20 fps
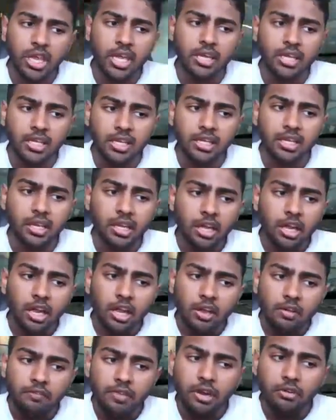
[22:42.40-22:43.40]
any
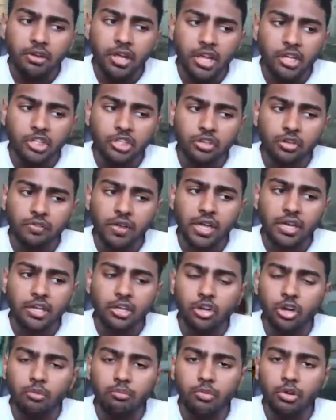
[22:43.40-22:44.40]
variation of any
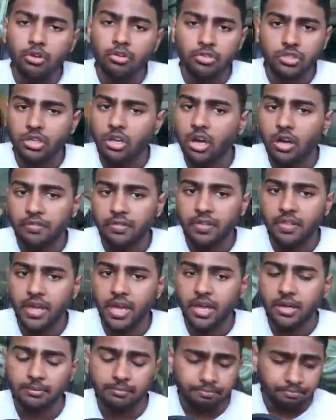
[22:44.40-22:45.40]
combos after
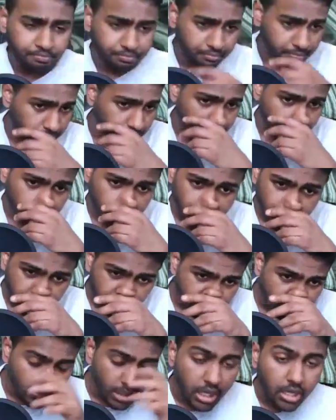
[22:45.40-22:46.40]
that.
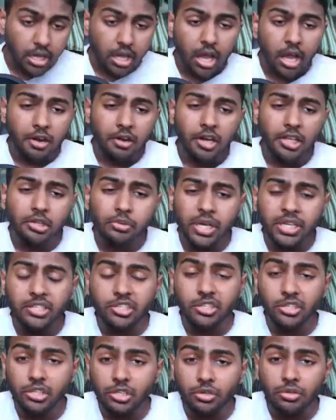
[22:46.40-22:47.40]
Another way
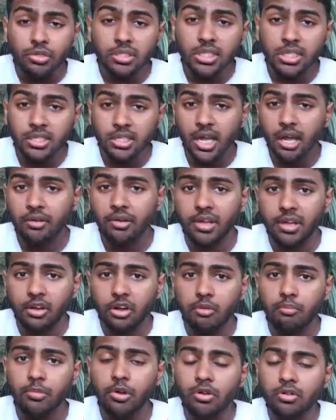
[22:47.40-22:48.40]
to use these counter hit
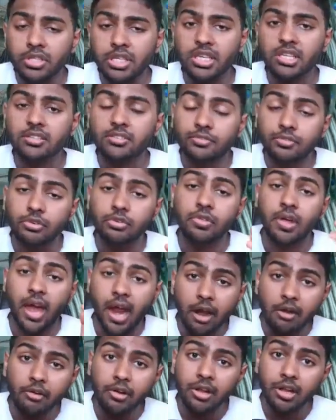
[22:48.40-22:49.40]
combos is through the
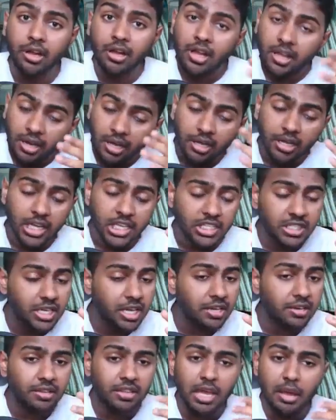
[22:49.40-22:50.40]
Harrier. Like I
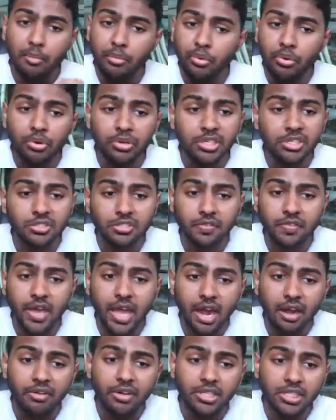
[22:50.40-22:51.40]
said, the importance of the
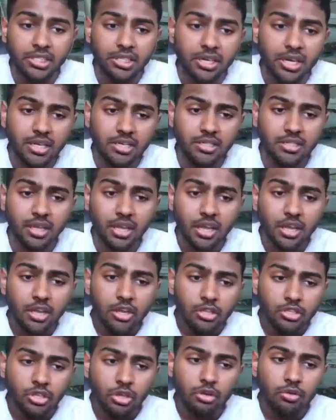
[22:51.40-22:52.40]
Harrier stance.
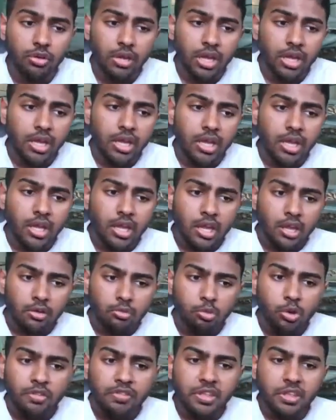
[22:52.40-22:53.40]
So
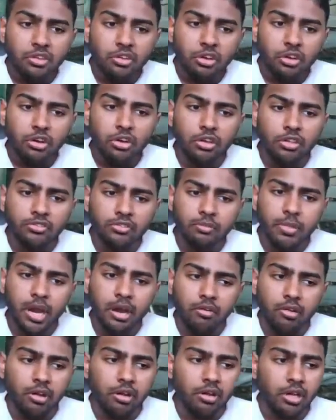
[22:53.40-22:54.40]
one thing you're going to notice from
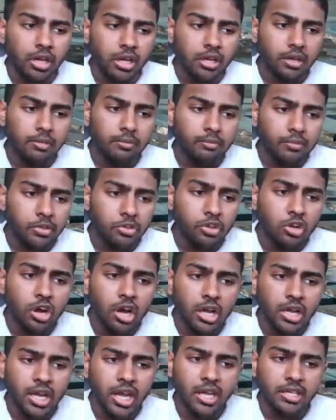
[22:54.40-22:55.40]
Harrier, okay, you
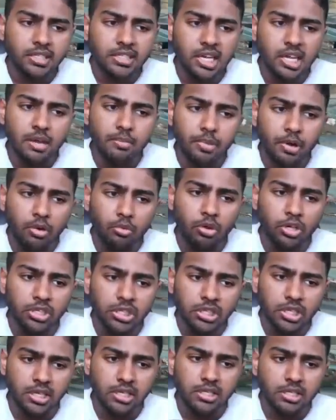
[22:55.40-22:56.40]
can't cancel it, but
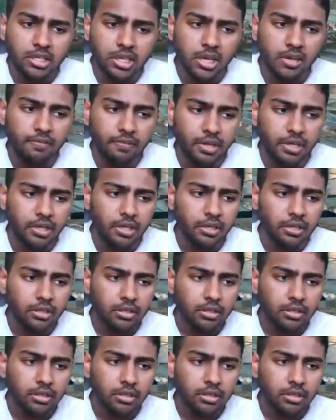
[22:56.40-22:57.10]
watch this carefully.